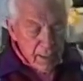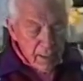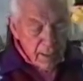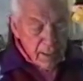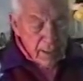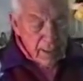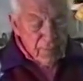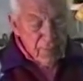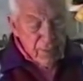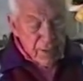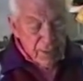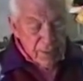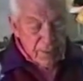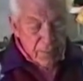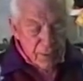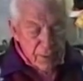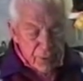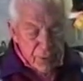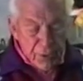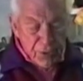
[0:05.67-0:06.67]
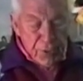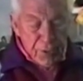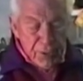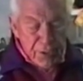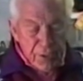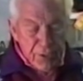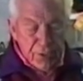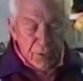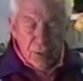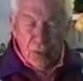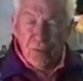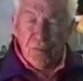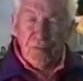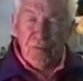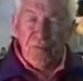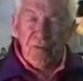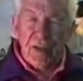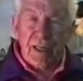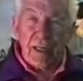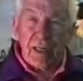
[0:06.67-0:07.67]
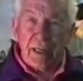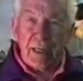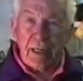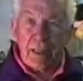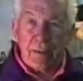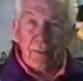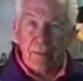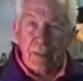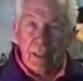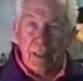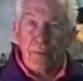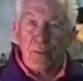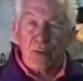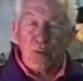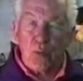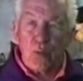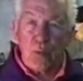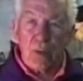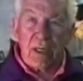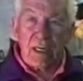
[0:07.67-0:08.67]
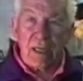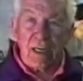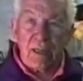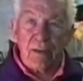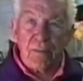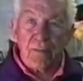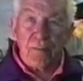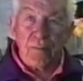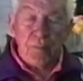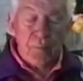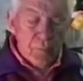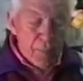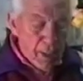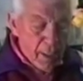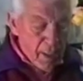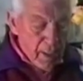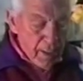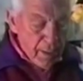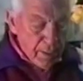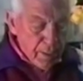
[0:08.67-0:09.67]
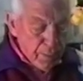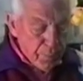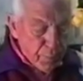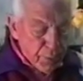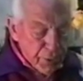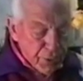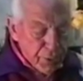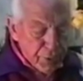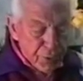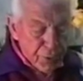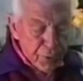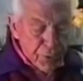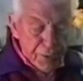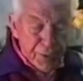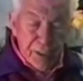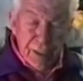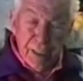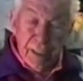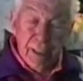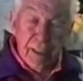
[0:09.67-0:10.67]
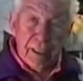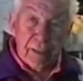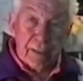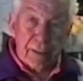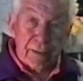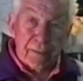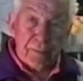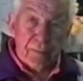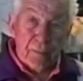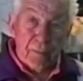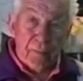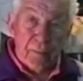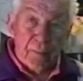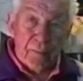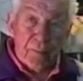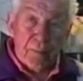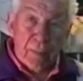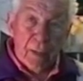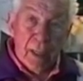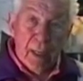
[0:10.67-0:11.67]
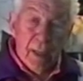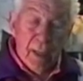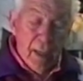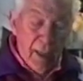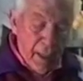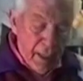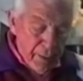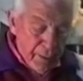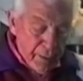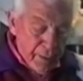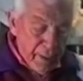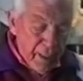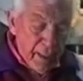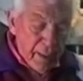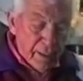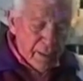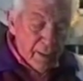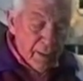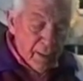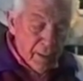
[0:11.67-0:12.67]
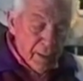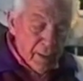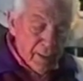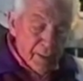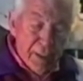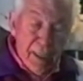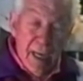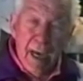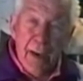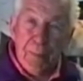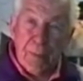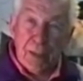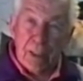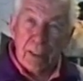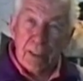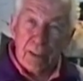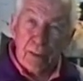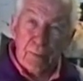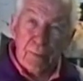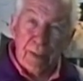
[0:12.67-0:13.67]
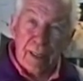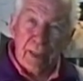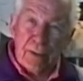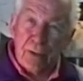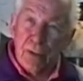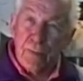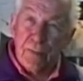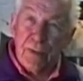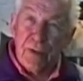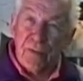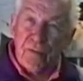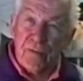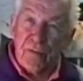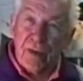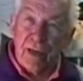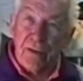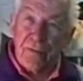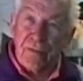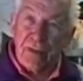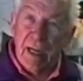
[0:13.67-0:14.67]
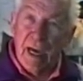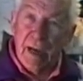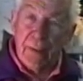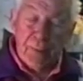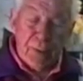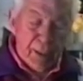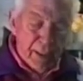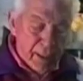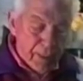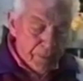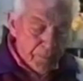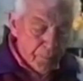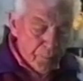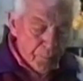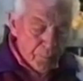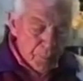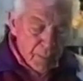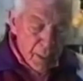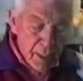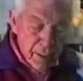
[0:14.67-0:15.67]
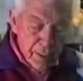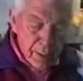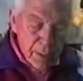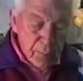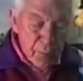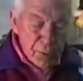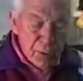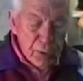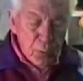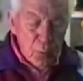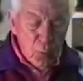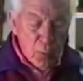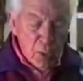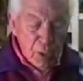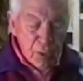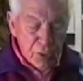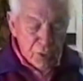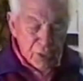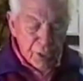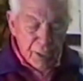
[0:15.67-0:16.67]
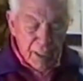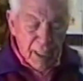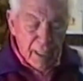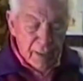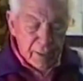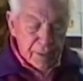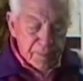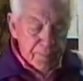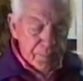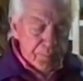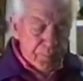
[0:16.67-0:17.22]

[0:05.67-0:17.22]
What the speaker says: leveling the dirt here. Don't fill it up. Number one, put the dirt to here, and then tap it a little bit. Don't be afraid of tapping it. Then when you wash it out,